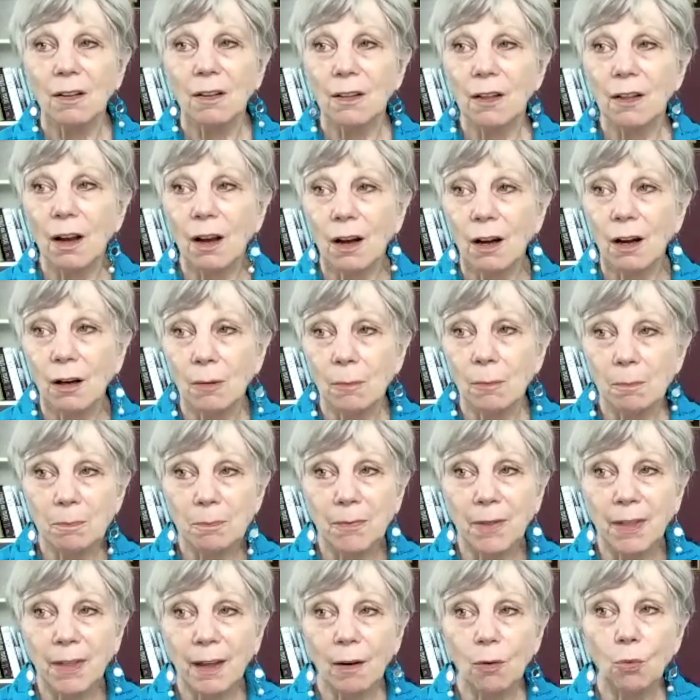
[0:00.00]
um,
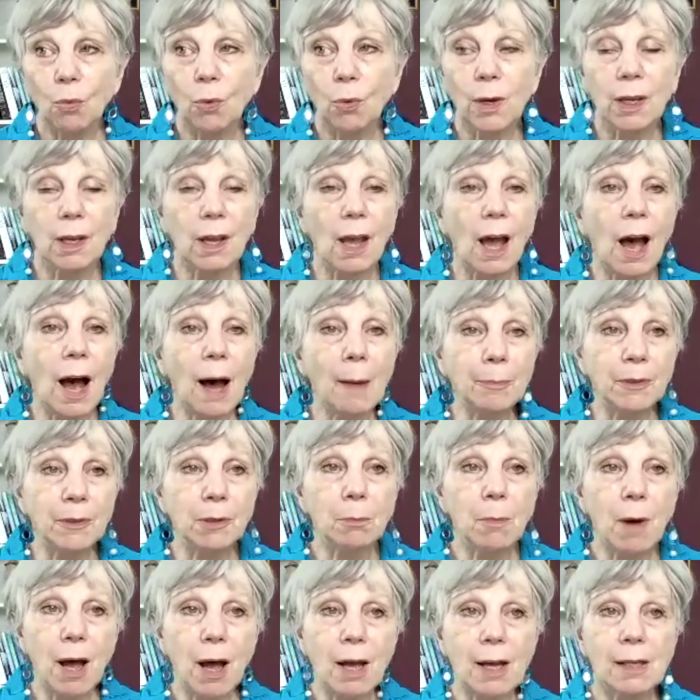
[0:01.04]
that we
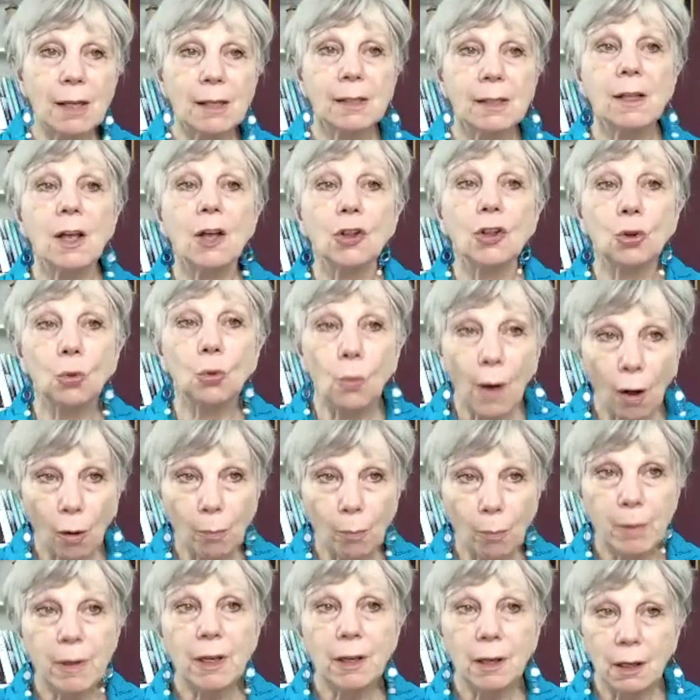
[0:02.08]
optimize the
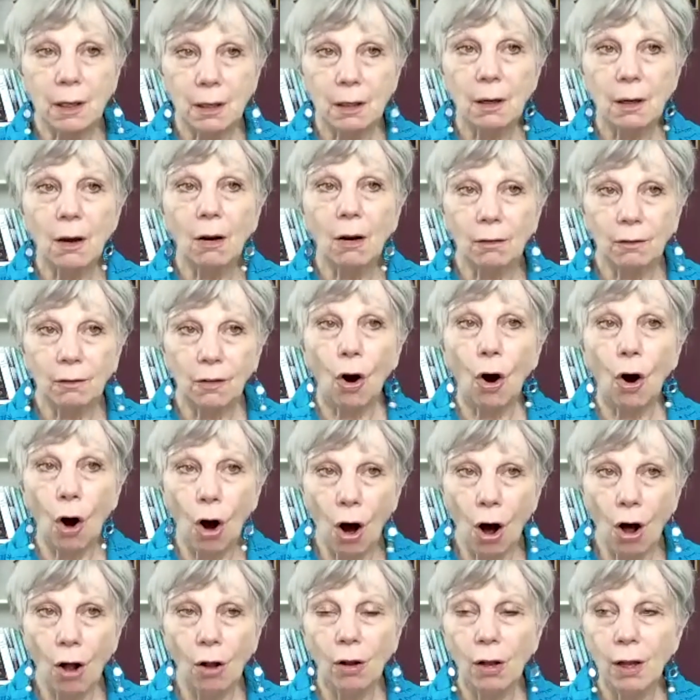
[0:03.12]
well-being of
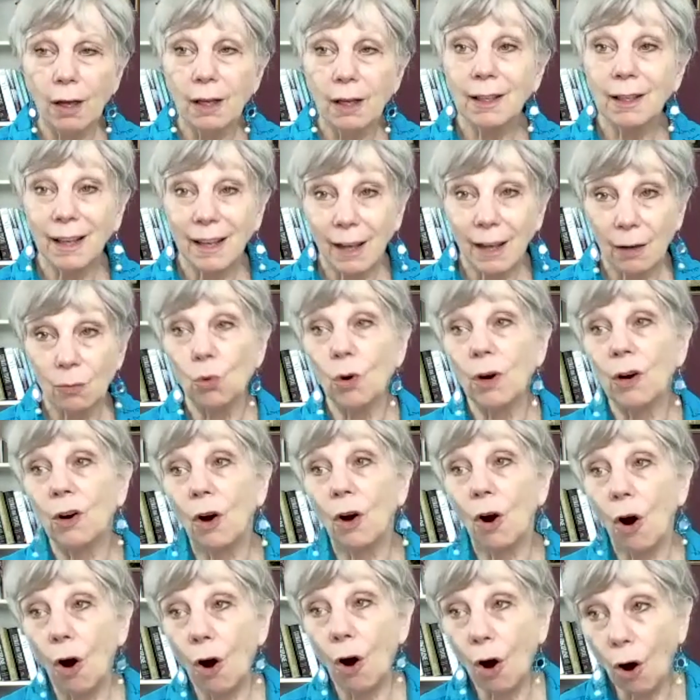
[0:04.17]
all and again where
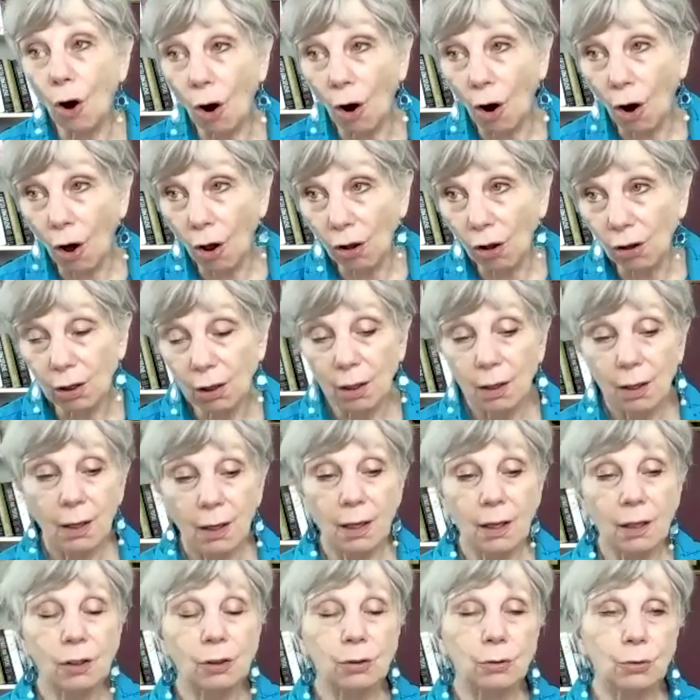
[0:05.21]
all
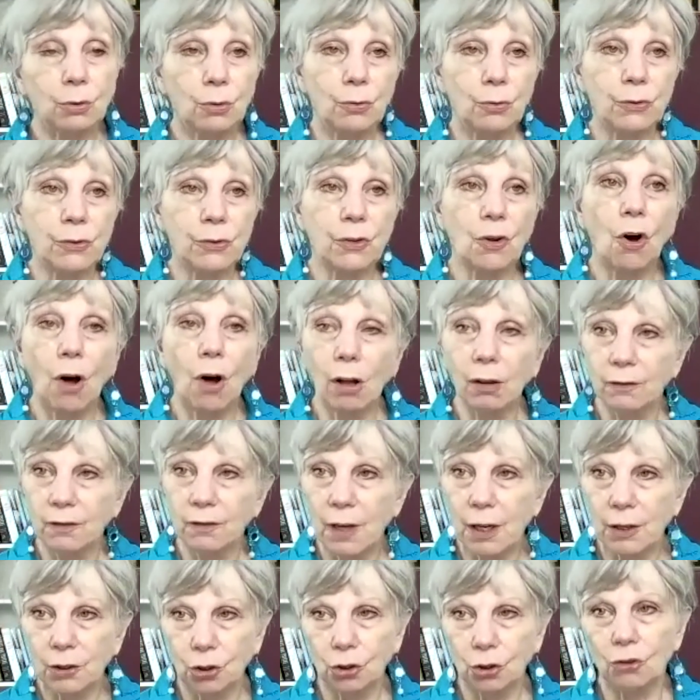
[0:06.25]
includes all of
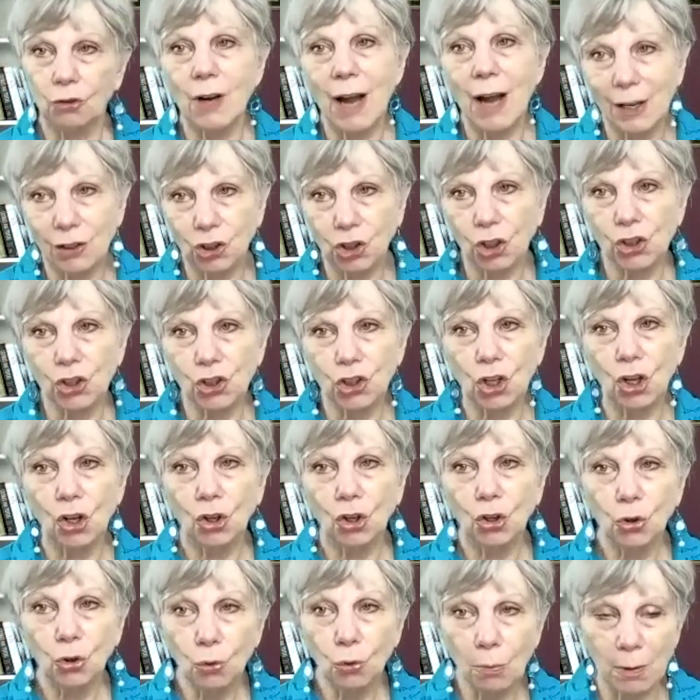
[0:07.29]
nature not just
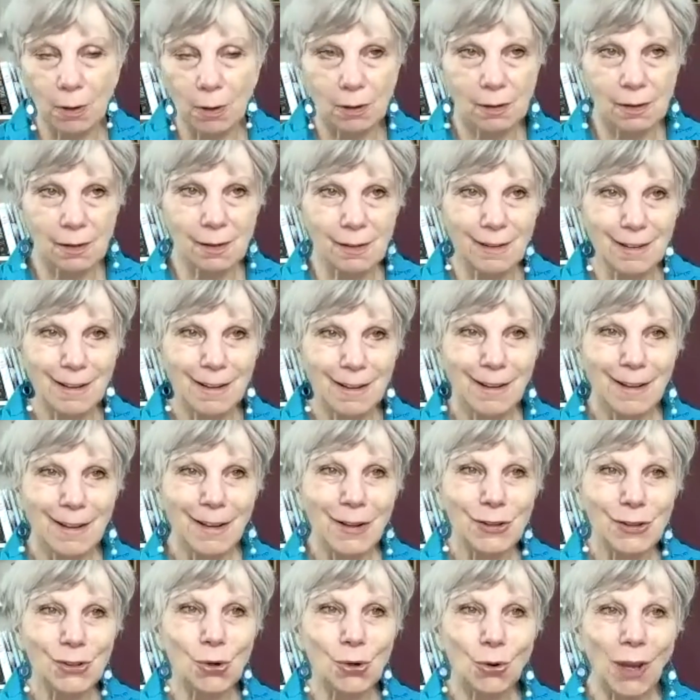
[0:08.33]
humans
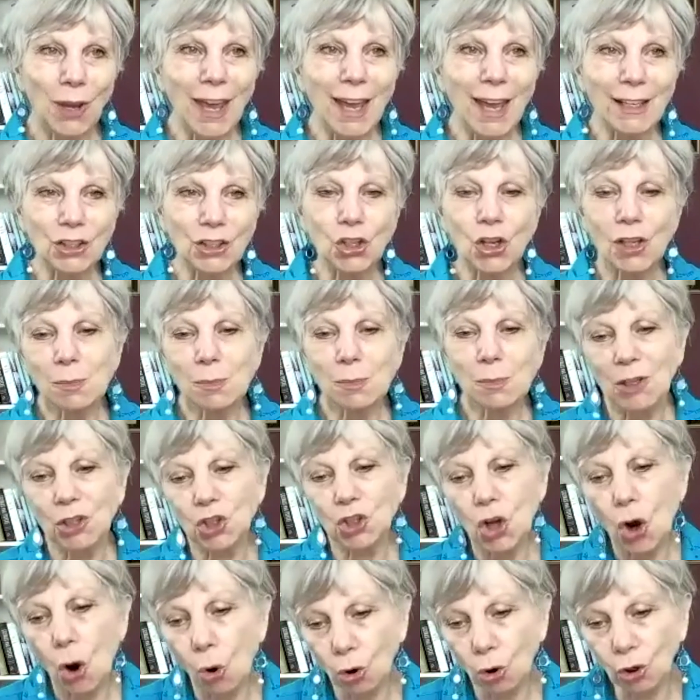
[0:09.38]
so it can't just be
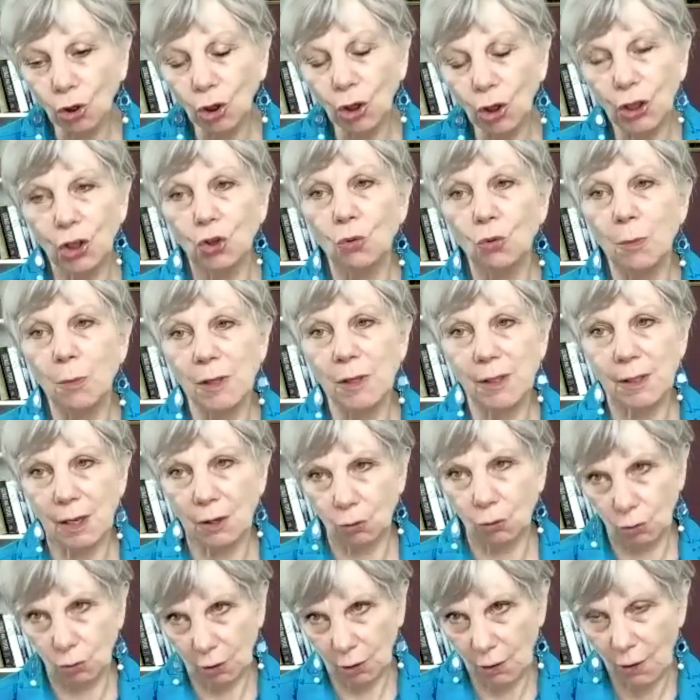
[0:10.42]
totally
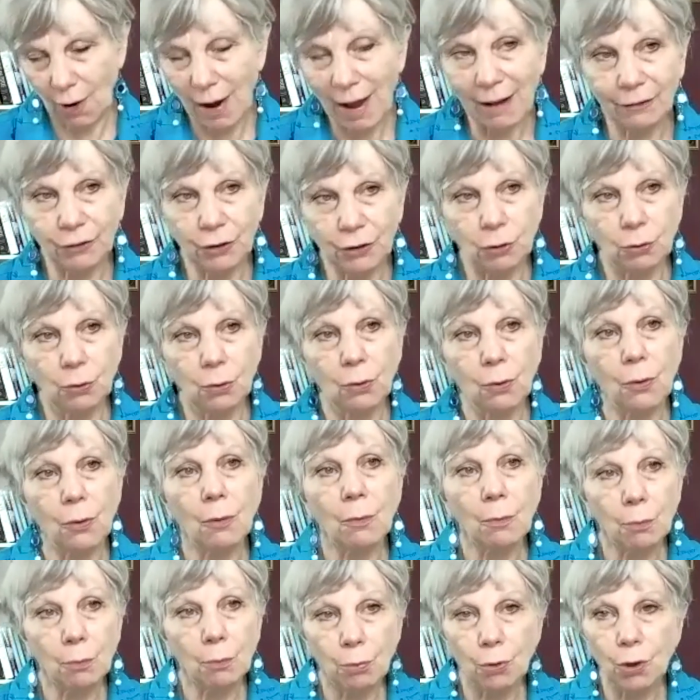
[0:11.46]
human-centric you have to
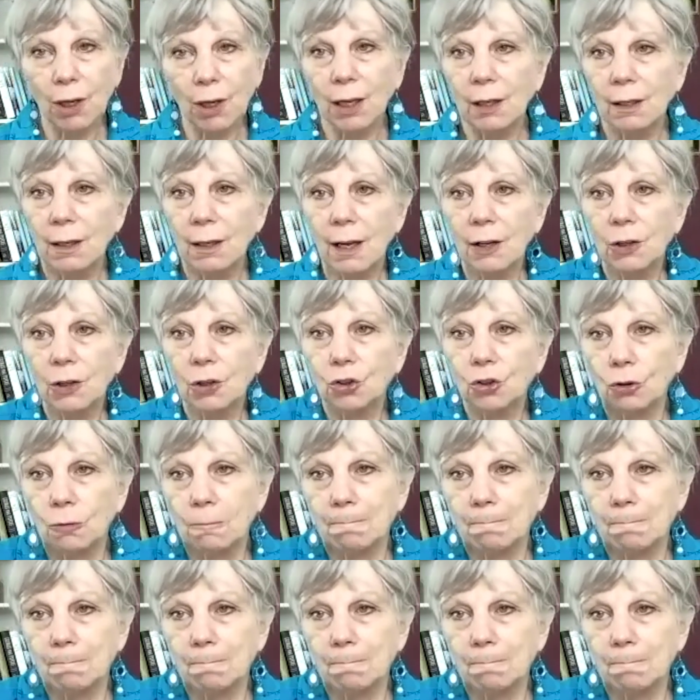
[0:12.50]
bring in nature